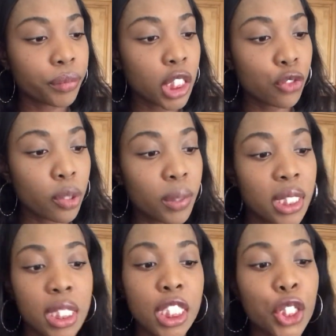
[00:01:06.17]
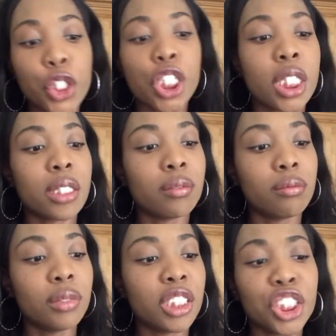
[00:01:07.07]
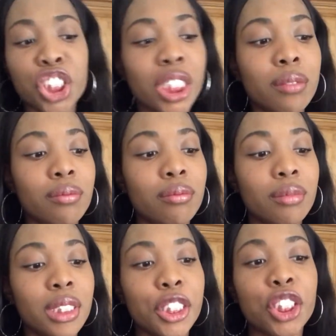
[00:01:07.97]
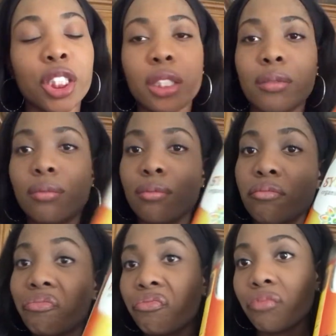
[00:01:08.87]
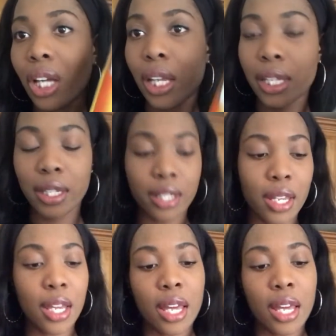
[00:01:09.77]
It's from Synergy. I like it.